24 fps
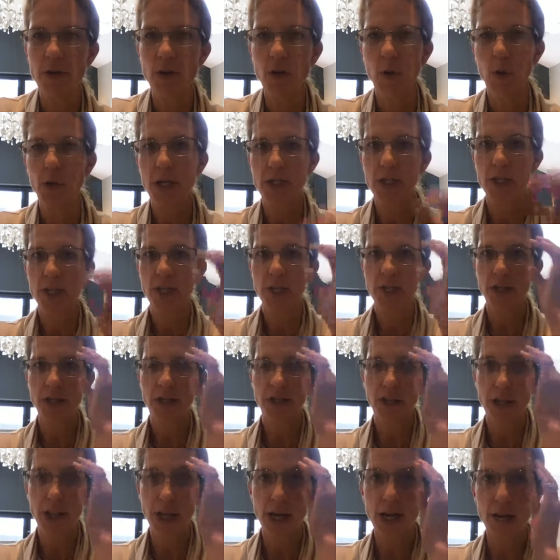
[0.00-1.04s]
question
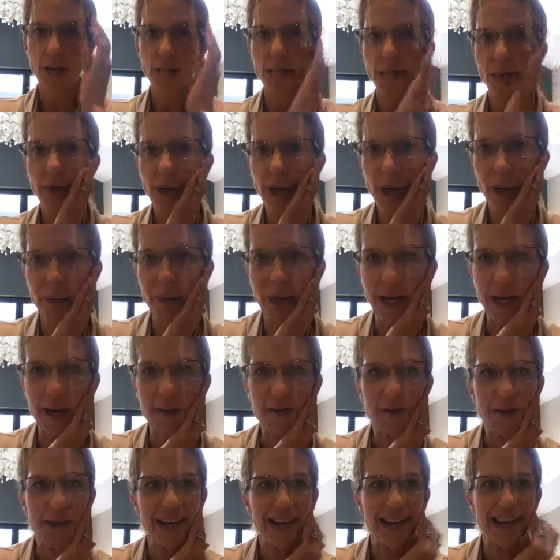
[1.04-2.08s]
coming up
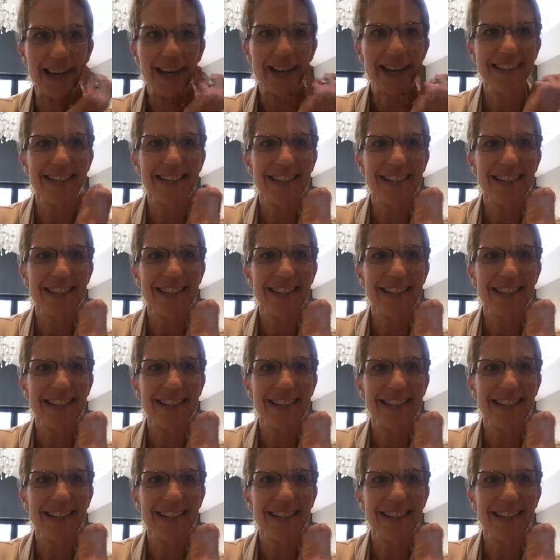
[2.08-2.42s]
here.